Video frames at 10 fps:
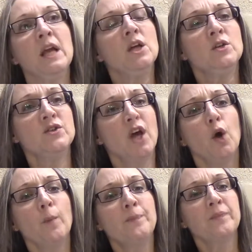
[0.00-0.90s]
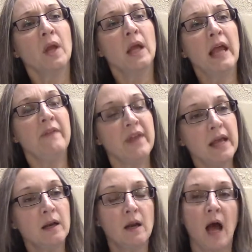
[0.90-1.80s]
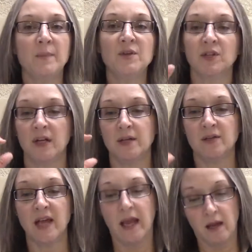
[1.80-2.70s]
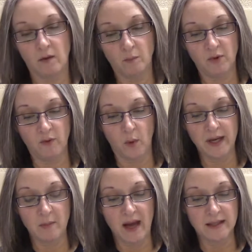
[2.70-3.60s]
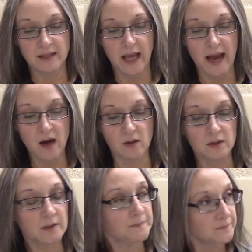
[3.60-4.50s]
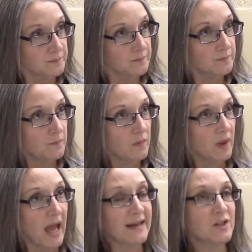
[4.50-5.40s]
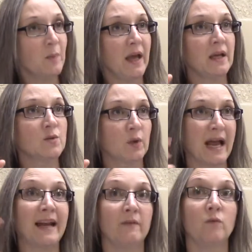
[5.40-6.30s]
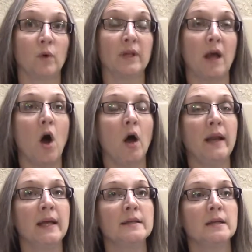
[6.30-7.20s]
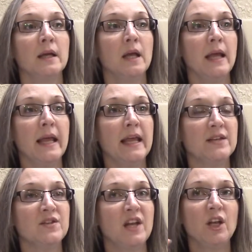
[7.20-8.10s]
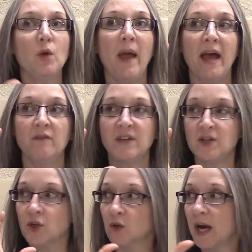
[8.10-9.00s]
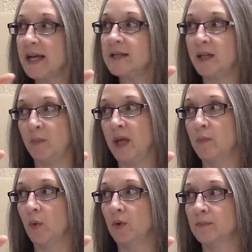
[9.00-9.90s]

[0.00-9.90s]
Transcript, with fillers: So, and then I'm just going to say, before we get back to the house aspect, because we're kind of really on it, is then you have these crazy people